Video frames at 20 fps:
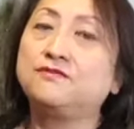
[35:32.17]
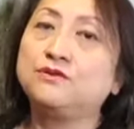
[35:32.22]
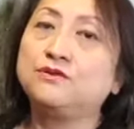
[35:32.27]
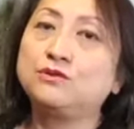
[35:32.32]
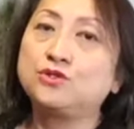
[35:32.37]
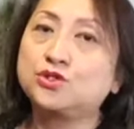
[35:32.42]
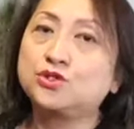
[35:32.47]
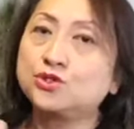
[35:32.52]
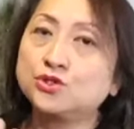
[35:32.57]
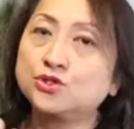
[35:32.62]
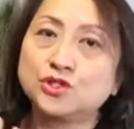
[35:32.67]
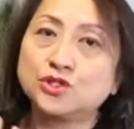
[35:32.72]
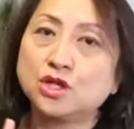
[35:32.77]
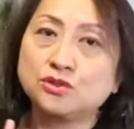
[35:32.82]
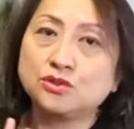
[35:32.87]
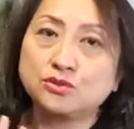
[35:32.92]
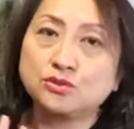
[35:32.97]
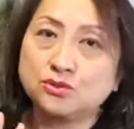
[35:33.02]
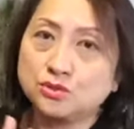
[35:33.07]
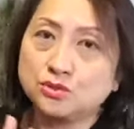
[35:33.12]
if you choose
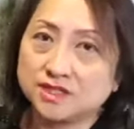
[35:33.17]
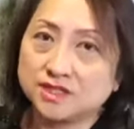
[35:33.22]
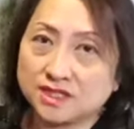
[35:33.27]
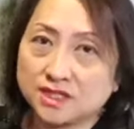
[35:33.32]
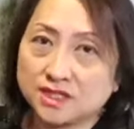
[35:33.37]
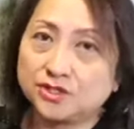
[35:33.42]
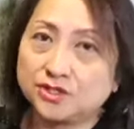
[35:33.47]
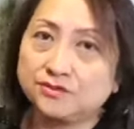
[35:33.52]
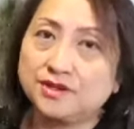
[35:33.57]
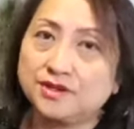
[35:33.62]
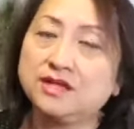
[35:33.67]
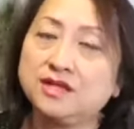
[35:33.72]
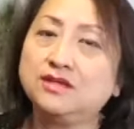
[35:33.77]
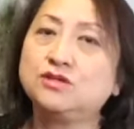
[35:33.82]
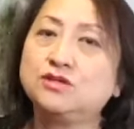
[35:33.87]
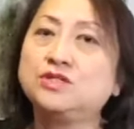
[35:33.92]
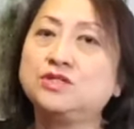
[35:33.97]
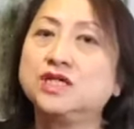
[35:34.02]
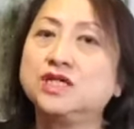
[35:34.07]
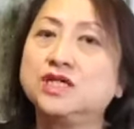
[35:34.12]
not to do a
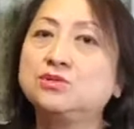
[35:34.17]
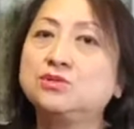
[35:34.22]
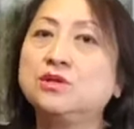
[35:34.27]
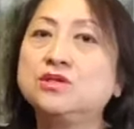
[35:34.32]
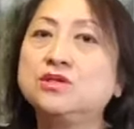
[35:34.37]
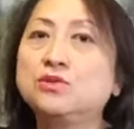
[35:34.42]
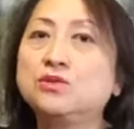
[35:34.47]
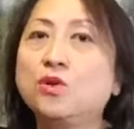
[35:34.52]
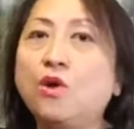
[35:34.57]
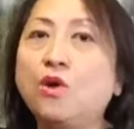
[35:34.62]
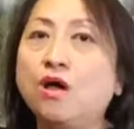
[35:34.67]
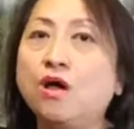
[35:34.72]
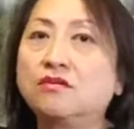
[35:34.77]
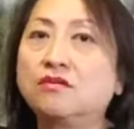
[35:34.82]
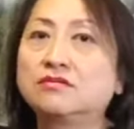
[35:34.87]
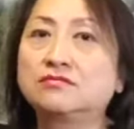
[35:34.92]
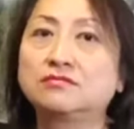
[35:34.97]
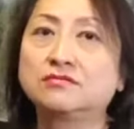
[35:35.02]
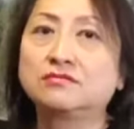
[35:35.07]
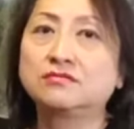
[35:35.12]
surgery, you just want to go
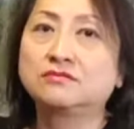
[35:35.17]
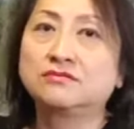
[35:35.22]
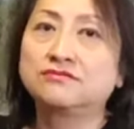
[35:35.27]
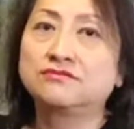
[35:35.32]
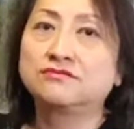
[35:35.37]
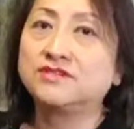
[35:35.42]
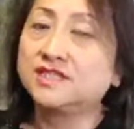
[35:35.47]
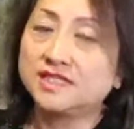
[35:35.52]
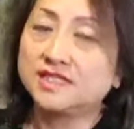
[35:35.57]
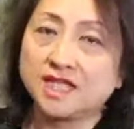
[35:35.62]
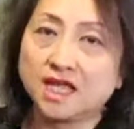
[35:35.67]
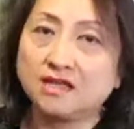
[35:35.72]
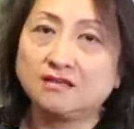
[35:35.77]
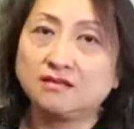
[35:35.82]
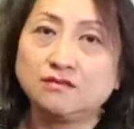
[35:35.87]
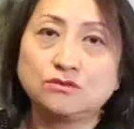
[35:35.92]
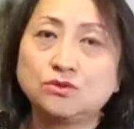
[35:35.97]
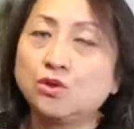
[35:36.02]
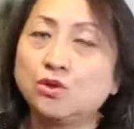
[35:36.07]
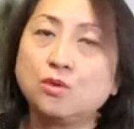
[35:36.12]
on
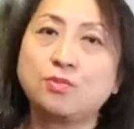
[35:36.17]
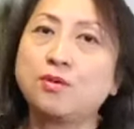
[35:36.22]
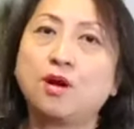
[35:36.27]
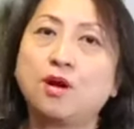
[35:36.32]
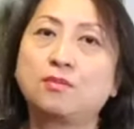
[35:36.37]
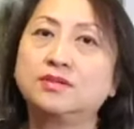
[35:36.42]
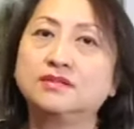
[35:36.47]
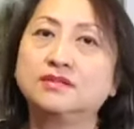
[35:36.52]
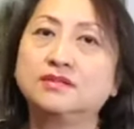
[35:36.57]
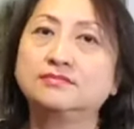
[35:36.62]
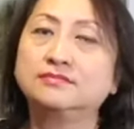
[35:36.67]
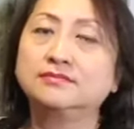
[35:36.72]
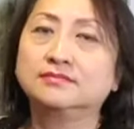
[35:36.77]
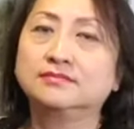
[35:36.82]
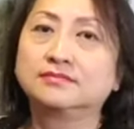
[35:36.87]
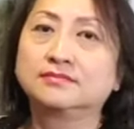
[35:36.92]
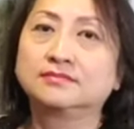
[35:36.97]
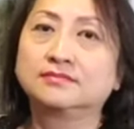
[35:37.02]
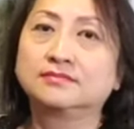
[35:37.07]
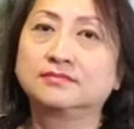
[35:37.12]
Visane, no problem.
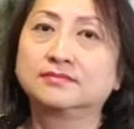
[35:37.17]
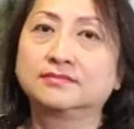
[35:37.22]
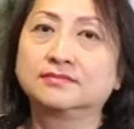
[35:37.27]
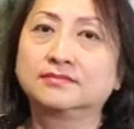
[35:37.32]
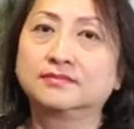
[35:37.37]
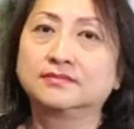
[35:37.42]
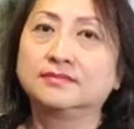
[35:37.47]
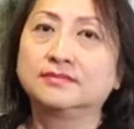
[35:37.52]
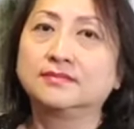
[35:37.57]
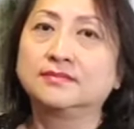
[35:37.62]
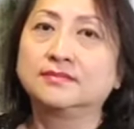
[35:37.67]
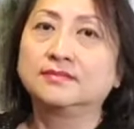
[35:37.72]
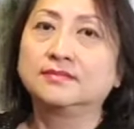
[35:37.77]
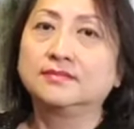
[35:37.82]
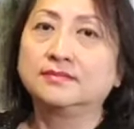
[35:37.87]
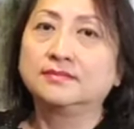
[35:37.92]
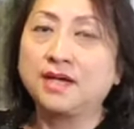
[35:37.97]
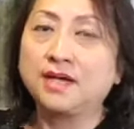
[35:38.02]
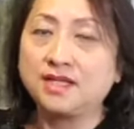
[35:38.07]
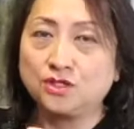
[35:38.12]

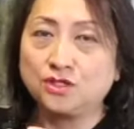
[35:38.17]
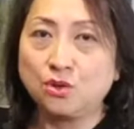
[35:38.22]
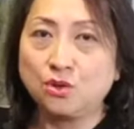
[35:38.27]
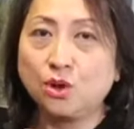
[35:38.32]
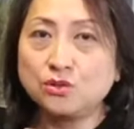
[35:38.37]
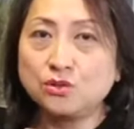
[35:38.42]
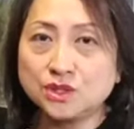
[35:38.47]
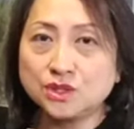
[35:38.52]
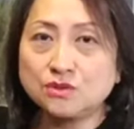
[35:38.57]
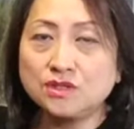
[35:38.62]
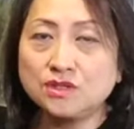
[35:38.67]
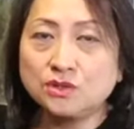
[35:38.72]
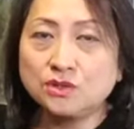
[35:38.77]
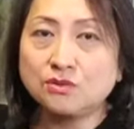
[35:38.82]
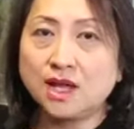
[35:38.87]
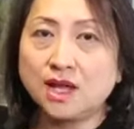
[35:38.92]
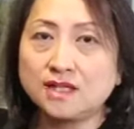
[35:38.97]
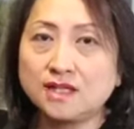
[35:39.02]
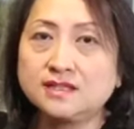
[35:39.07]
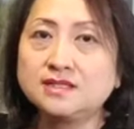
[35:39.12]
But you also
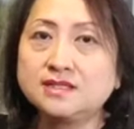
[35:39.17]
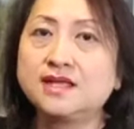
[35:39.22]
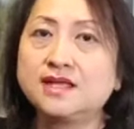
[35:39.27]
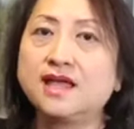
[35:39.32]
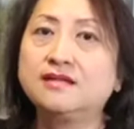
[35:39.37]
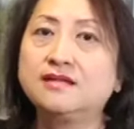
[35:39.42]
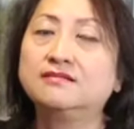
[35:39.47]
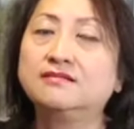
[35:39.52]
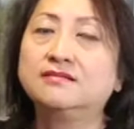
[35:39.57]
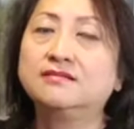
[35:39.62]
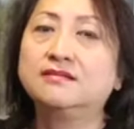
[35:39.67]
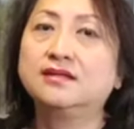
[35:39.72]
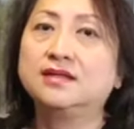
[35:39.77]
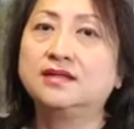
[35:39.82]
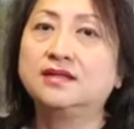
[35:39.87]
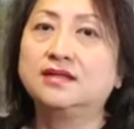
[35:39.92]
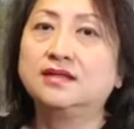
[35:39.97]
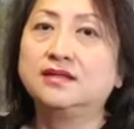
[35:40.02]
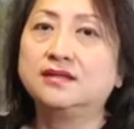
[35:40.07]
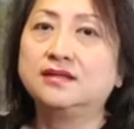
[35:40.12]
need to understand
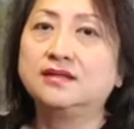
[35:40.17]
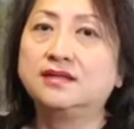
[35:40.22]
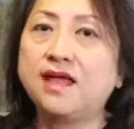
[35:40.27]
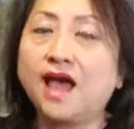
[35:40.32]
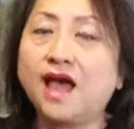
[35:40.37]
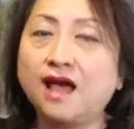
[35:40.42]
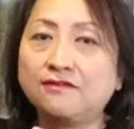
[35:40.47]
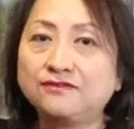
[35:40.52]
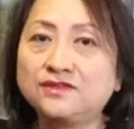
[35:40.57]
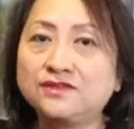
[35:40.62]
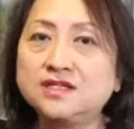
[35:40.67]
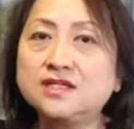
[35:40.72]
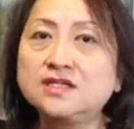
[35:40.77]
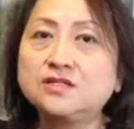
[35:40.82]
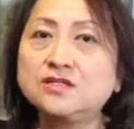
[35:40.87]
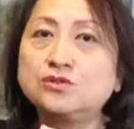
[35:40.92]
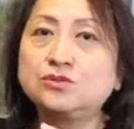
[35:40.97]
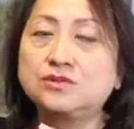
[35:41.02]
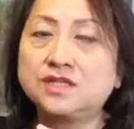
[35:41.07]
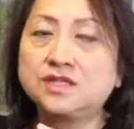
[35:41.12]
that
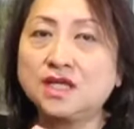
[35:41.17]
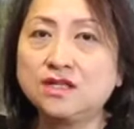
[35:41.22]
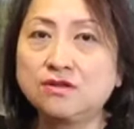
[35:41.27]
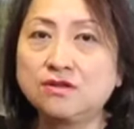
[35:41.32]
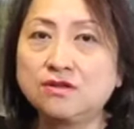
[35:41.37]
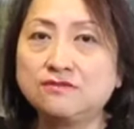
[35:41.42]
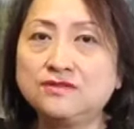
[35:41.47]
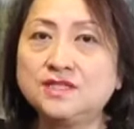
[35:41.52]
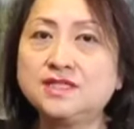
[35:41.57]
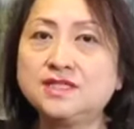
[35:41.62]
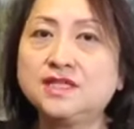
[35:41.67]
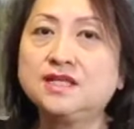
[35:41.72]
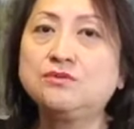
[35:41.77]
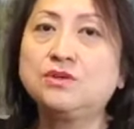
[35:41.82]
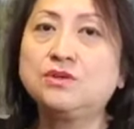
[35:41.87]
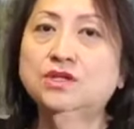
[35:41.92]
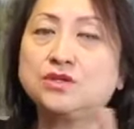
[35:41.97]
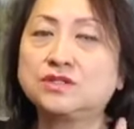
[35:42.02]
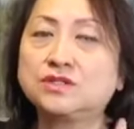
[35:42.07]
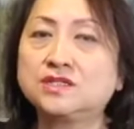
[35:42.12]
after you take your
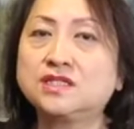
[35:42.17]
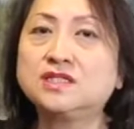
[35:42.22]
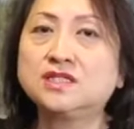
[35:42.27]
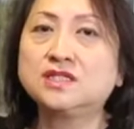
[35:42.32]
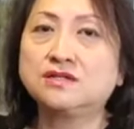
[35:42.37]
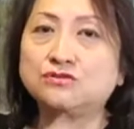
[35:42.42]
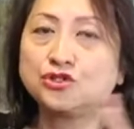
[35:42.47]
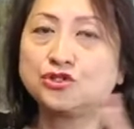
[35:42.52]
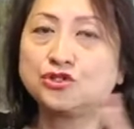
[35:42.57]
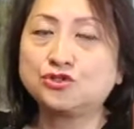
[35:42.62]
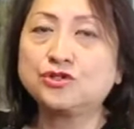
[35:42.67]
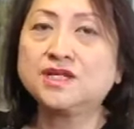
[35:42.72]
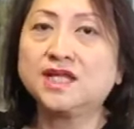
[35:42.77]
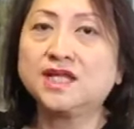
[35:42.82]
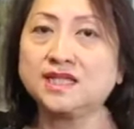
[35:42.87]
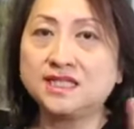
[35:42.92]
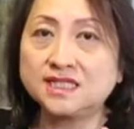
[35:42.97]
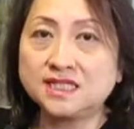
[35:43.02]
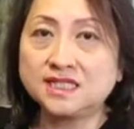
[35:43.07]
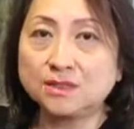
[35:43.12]
Visane, when your cysts have
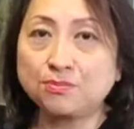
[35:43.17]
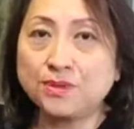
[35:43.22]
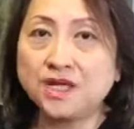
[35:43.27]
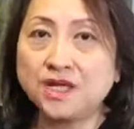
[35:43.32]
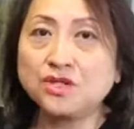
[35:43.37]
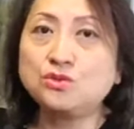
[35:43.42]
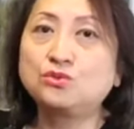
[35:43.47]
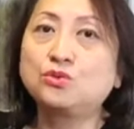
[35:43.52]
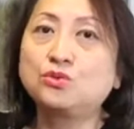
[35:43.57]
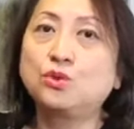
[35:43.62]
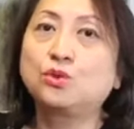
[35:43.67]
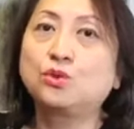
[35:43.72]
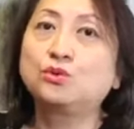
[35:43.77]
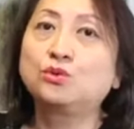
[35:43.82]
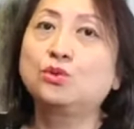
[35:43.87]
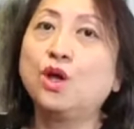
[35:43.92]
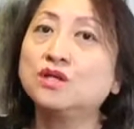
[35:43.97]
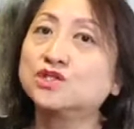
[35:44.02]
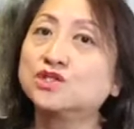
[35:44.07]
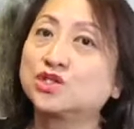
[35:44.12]
shrink and disappear, you
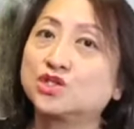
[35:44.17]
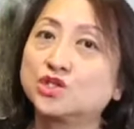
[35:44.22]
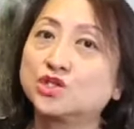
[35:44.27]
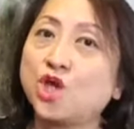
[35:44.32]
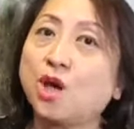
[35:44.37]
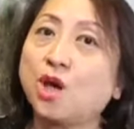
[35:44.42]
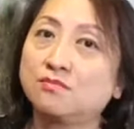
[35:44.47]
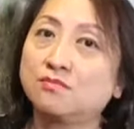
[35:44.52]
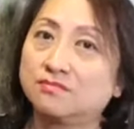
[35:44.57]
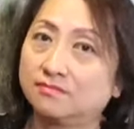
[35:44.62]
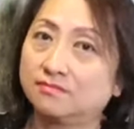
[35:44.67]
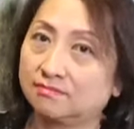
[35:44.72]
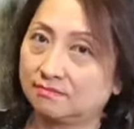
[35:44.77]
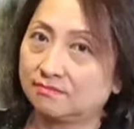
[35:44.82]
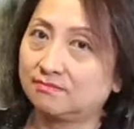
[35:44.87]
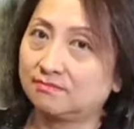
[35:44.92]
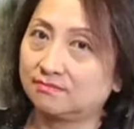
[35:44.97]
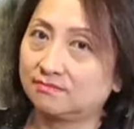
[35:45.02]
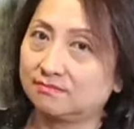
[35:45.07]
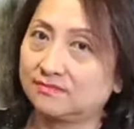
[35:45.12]
do not stop
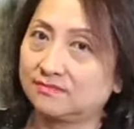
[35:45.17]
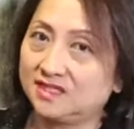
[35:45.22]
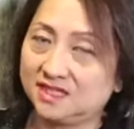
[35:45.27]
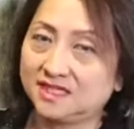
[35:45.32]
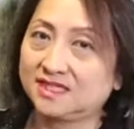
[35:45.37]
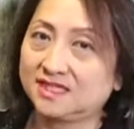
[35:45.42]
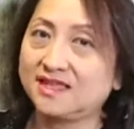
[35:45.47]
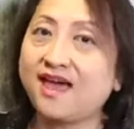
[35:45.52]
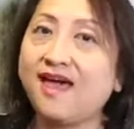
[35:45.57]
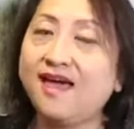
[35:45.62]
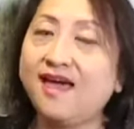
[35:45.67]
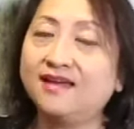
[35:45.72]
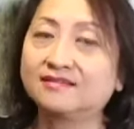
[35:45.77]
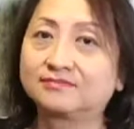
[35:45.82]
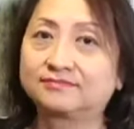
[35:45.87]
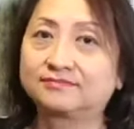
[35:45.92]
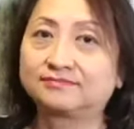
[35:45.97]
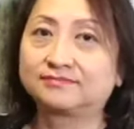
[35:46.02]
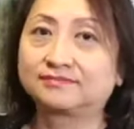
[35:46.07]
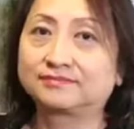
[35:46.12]
just
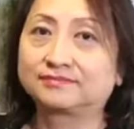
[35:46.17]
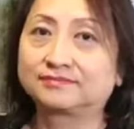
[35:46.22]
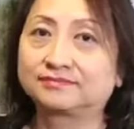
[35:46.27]
there.